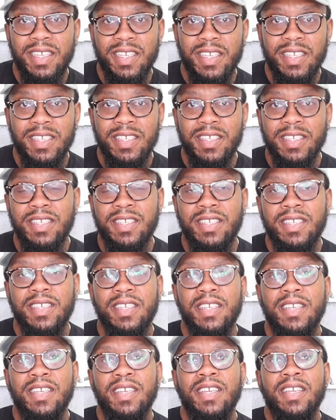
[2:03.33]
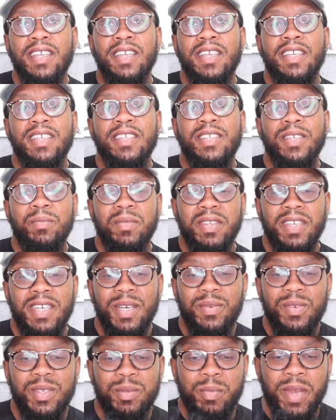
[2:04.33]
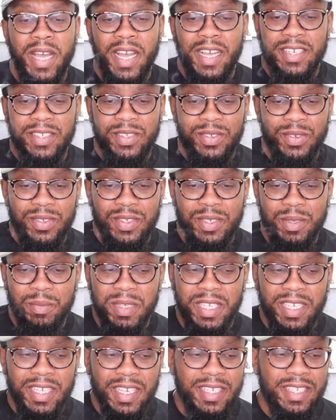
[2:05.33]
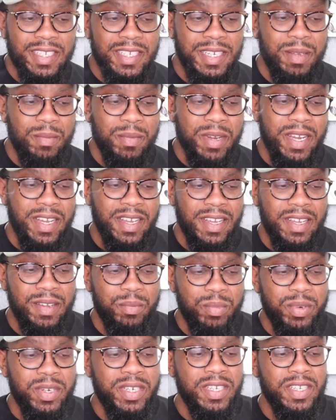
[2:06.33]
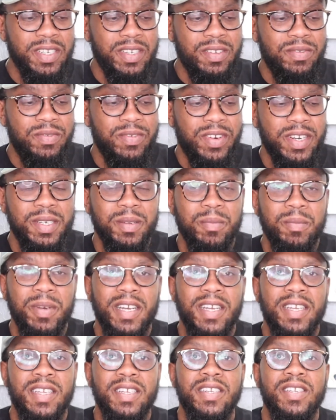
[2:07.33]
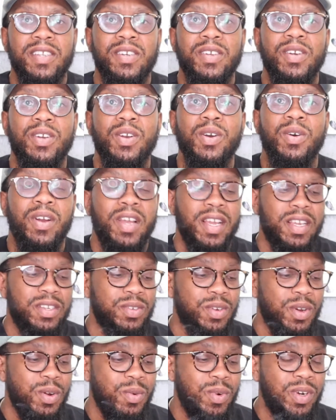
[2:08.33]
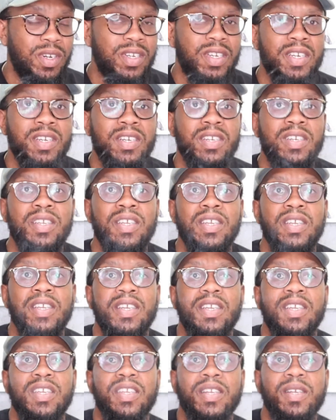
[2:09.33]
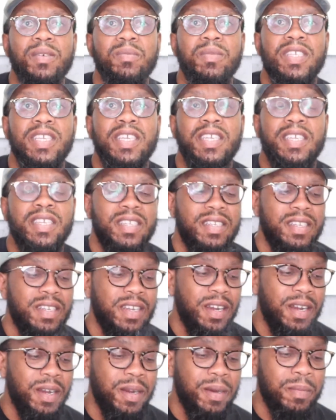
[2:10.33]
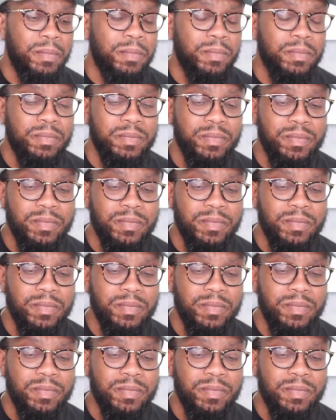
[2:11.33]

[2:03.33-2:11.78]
is something that was passed on to me yesterday by a pretty good friend of mine, you know, ex-co-worker, you know what I'm saying?